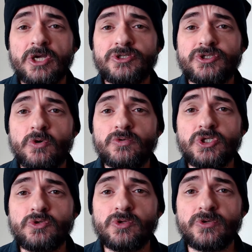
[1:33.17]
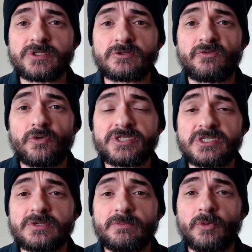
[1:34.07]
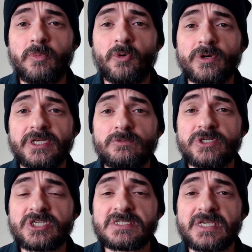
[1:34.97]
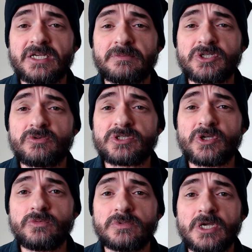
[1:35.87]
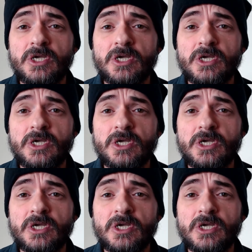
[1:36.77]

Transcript: Don't you lose those voices. And more importantly, what she's saying to Michonne is don't